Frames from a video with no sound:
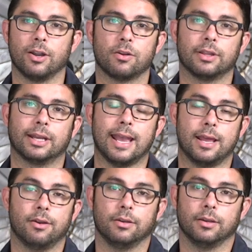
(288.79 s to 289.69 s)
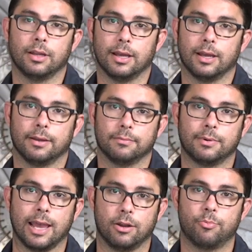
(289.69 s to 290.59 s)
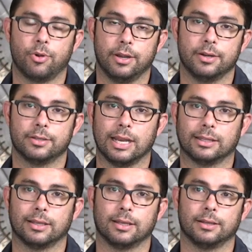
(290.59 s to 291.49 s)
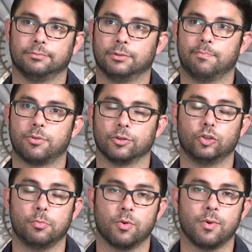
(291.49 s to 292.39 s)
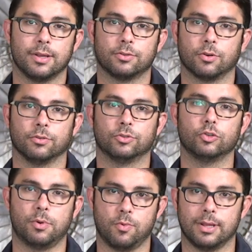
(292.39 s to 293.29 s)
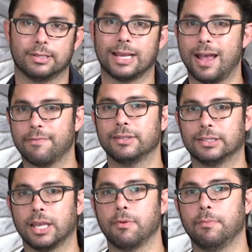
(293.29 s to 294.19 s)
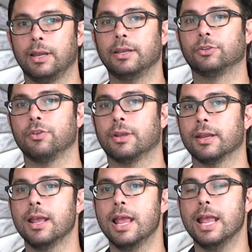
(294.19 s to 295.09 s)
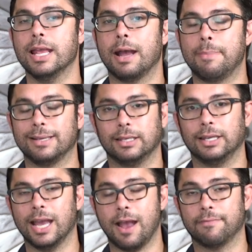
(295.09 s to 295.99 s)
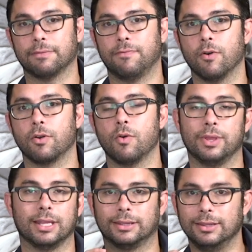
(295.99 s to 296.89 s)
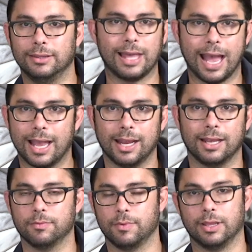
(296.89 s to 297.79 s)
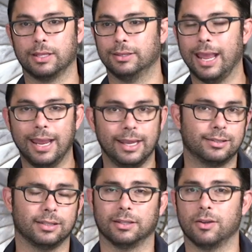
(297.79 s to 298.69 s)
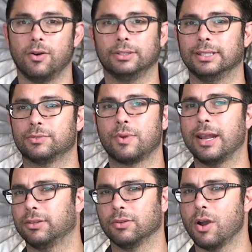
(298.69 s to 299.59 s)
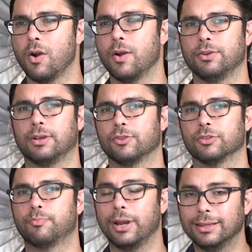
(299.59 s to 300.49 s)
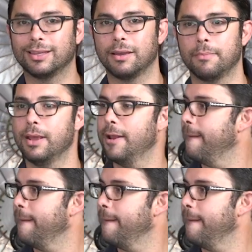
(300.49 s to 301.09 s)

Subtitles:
A lot of the Canon printers, like the prosumer ones or consumer ones, have this capability, so you can basically have the photo with a tag, with a date and all this ready to go, and you can just print them.